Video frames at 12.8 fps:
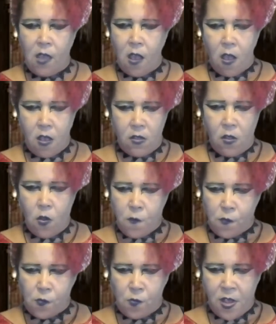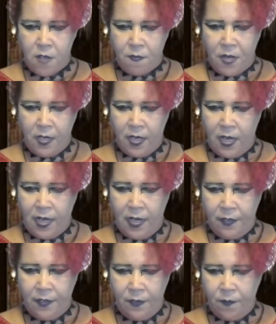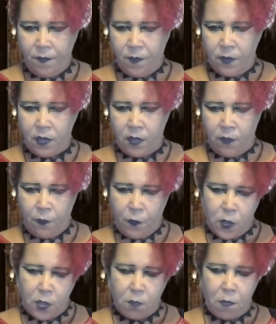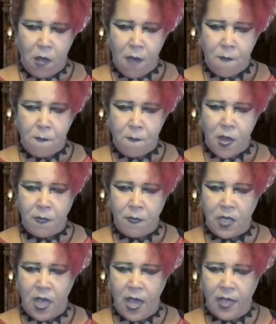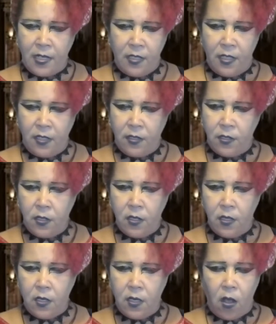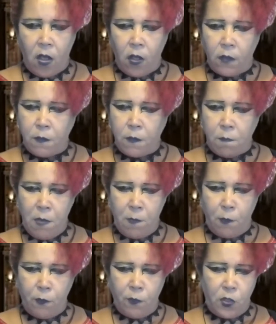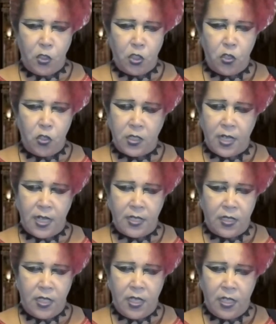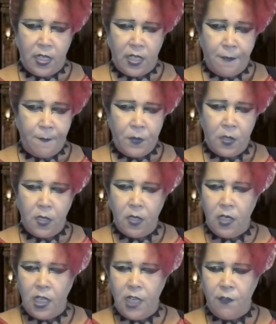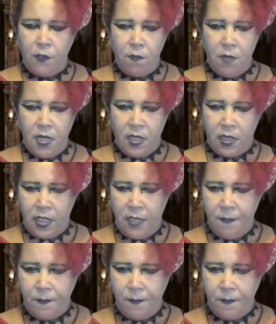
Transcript: overwhelming. And first Pop died, and then all the people from the church got sick, and even Missy,